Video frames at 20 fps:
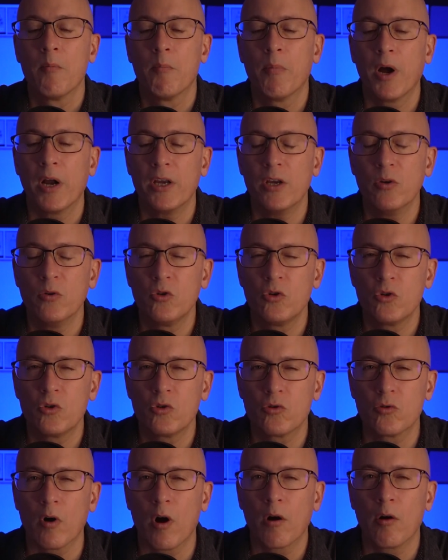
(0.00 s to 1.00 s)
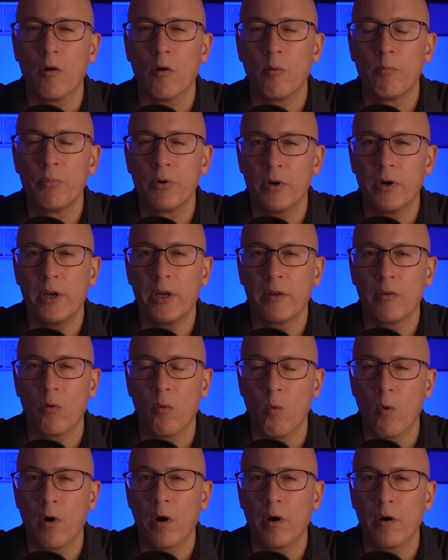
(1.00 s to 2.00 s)
but you struggle putting the
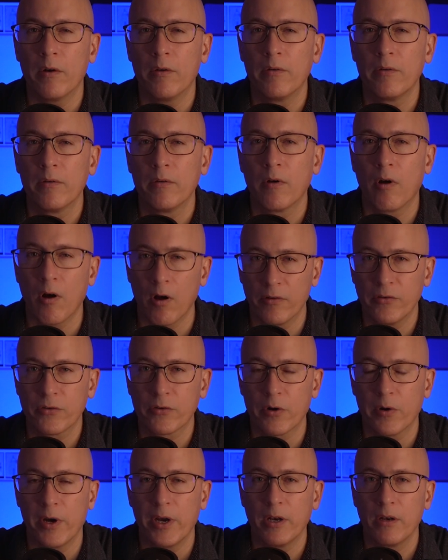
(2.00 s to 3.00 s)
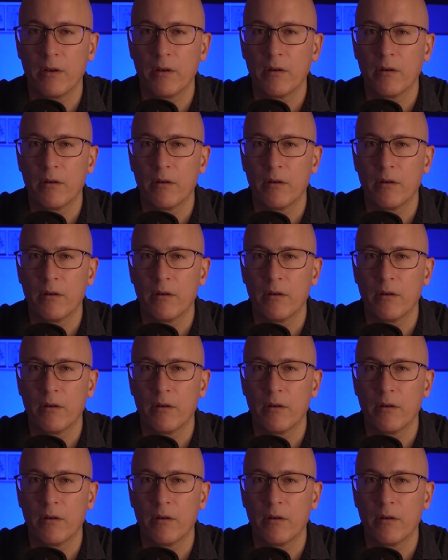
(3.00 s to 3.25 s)
words on screen.